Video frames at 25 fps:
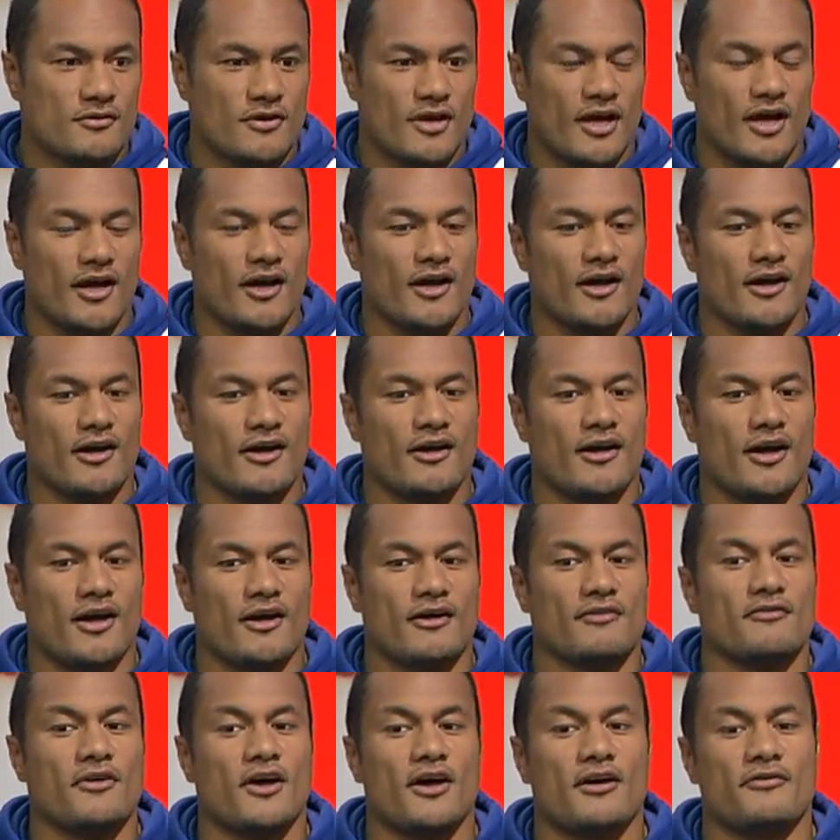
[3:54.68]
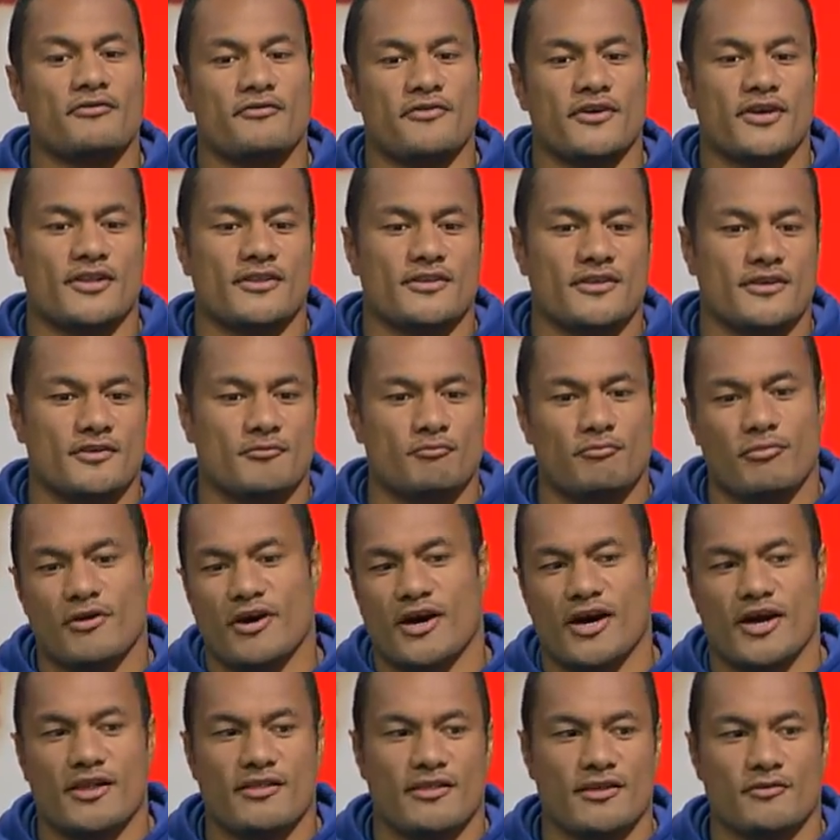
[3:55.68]
are affected
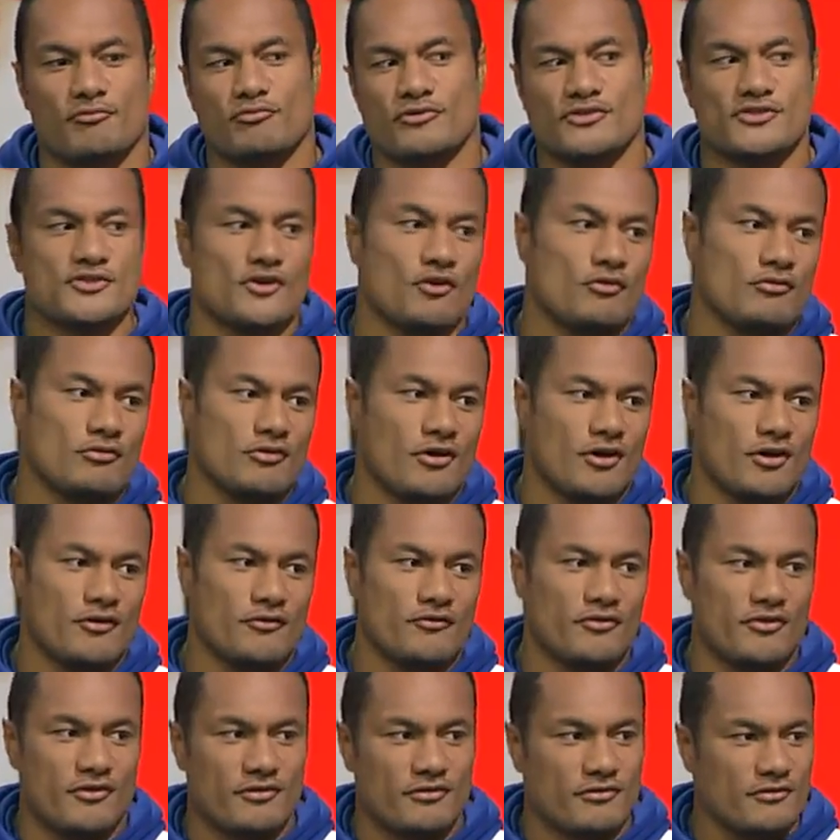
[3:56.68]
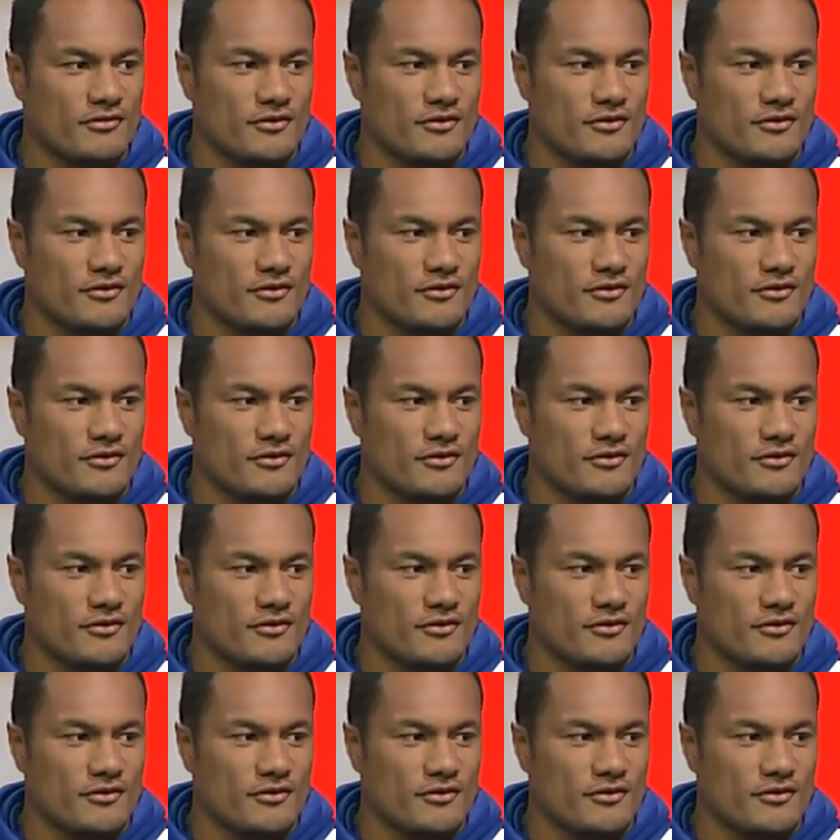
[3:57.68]
by the result of,